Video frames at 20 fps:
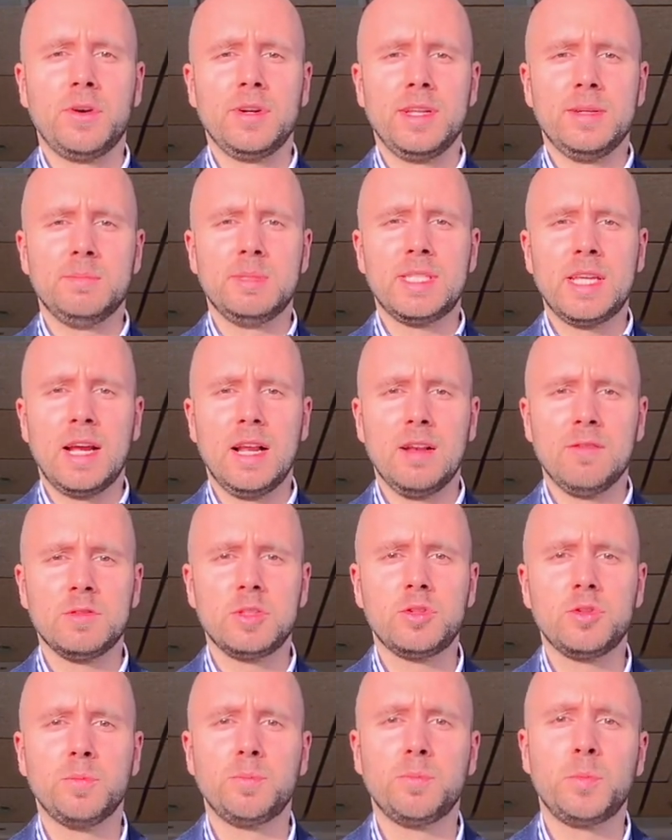
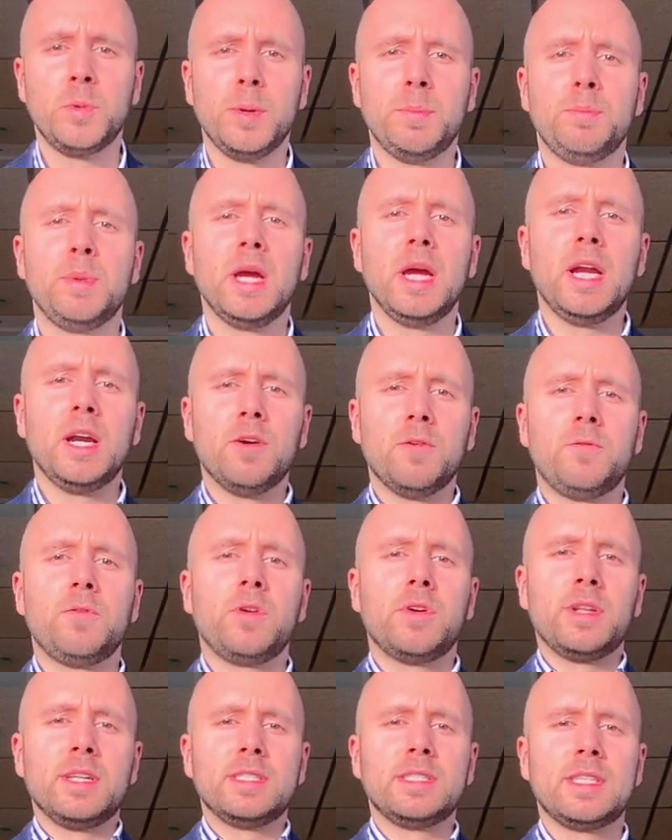themselves to prepare
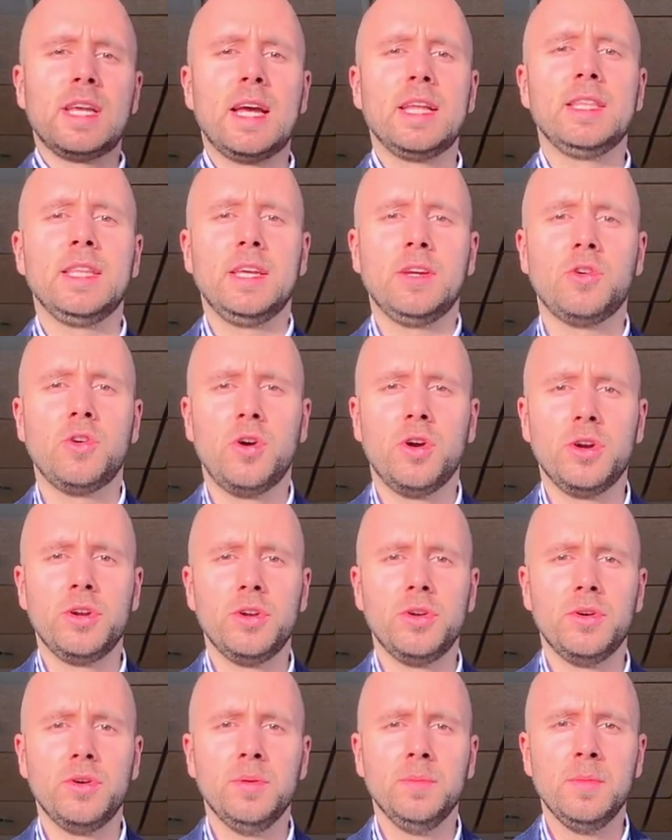for the sandy
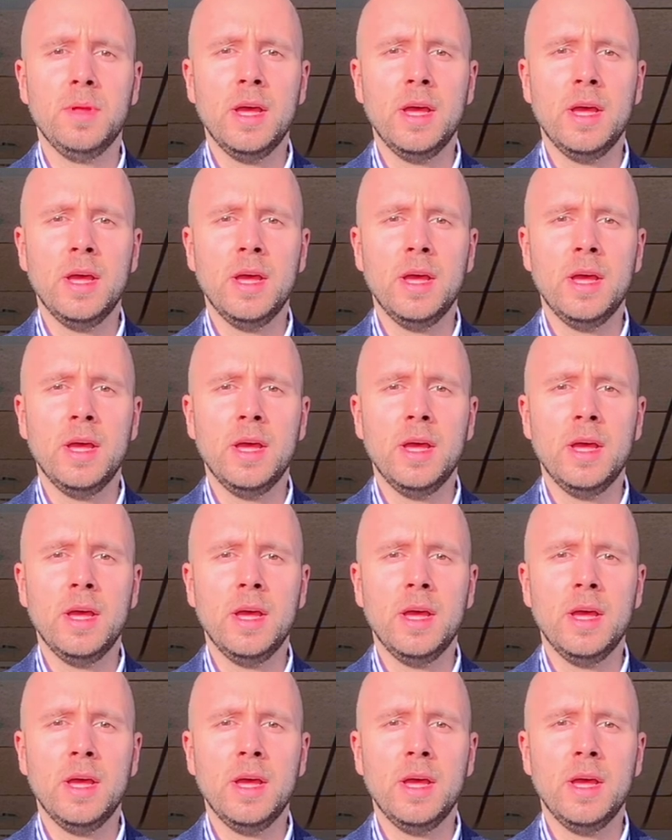corner.